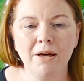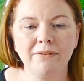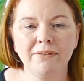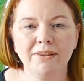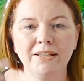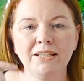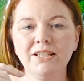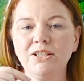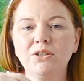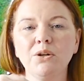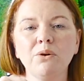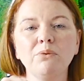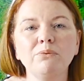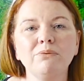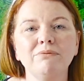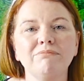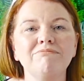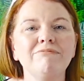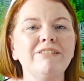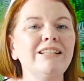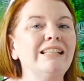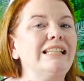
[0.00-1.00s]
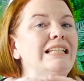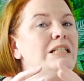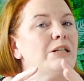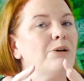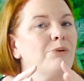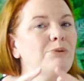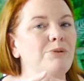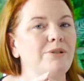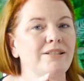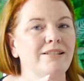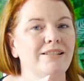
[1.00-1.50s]
then you don't really
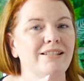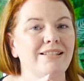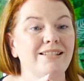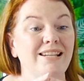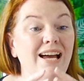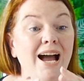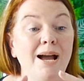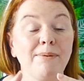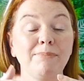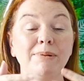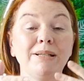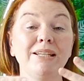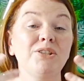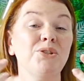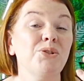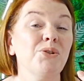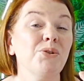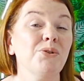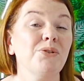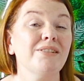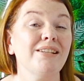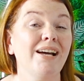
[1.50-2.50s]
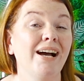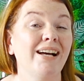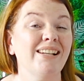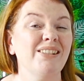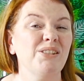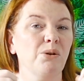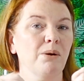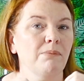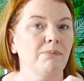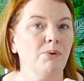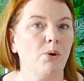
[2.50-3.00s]
notice the time and it just
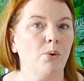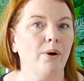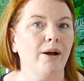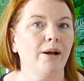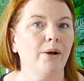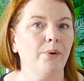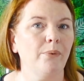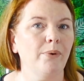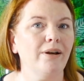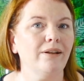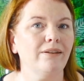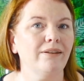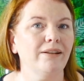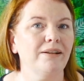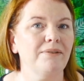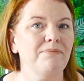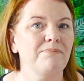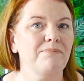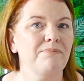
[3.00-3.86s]
adds up quite quickly.